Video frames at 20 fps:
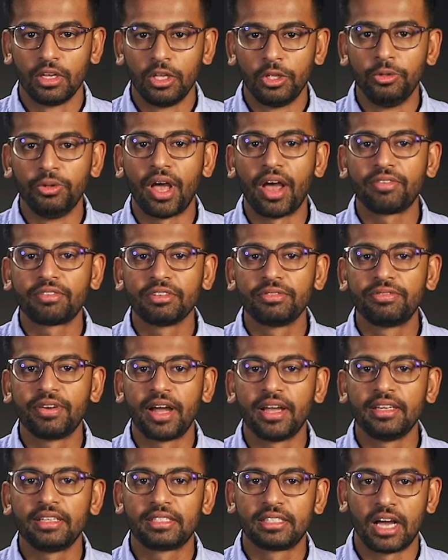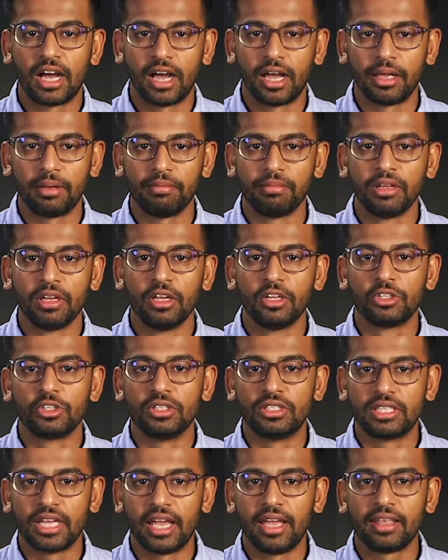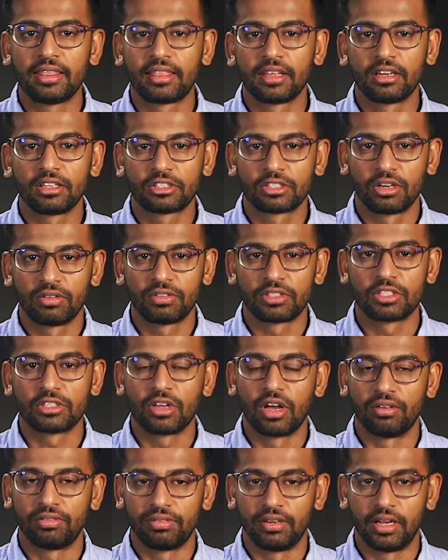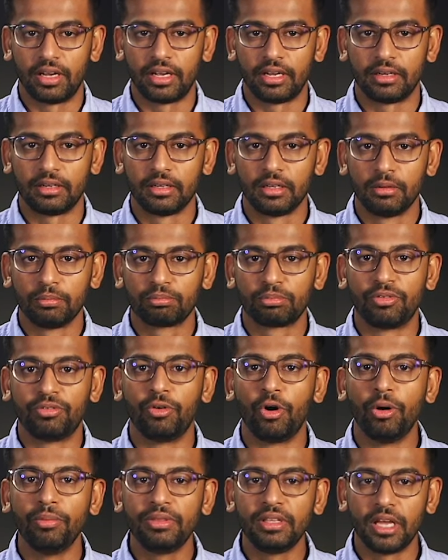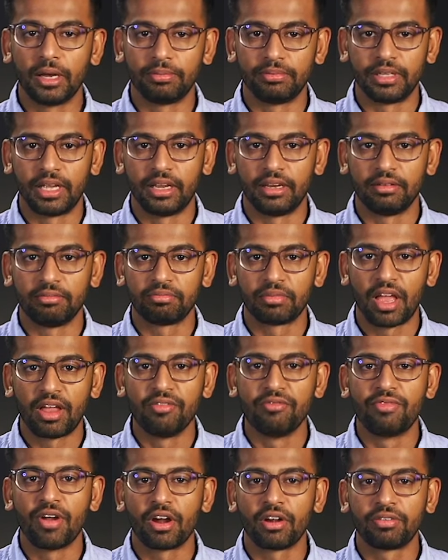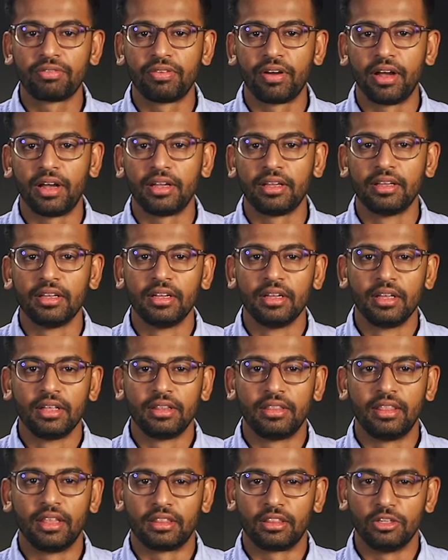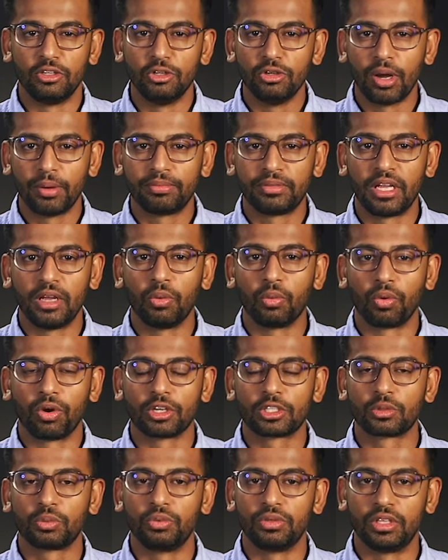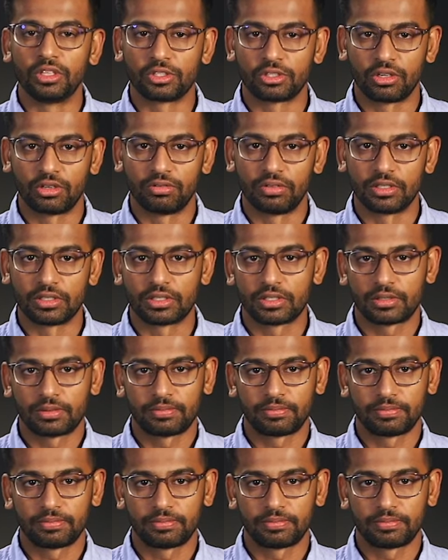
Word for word: You have to find time to take their services offline, perform the update, and verify that the new update works with the service.